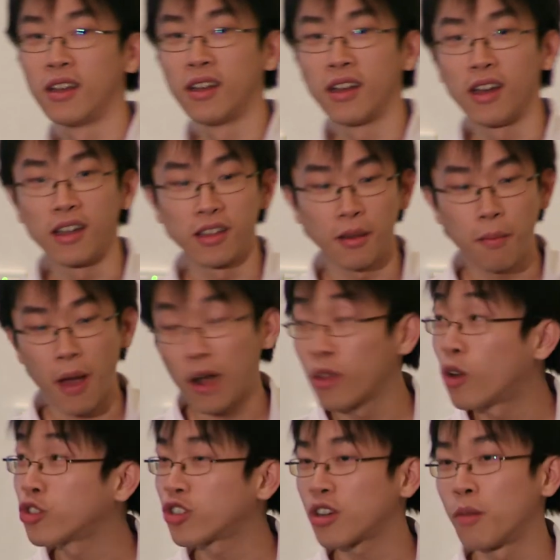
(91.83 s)
And the
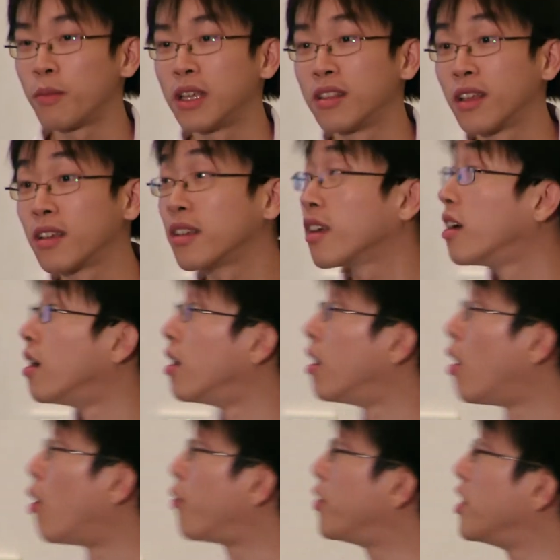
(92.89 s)
biological meaning
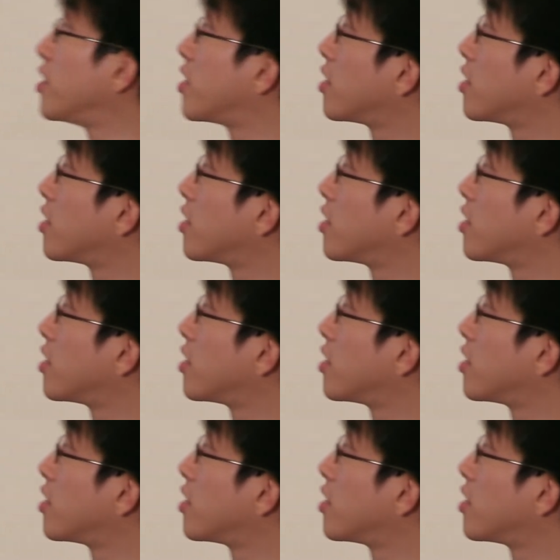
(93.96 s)
of this